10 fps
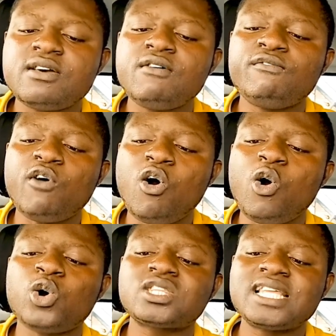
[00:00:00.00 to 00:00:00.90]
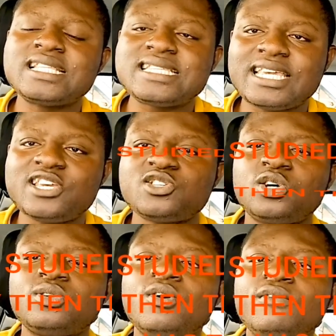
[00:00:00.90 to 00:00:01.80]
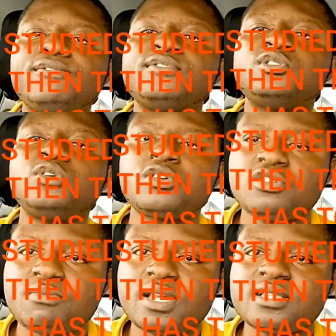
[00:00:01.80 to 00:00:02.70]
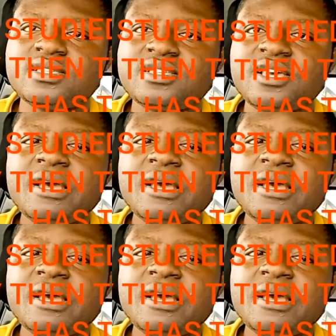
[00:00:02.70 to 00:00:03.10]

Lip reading: for authentication of documents,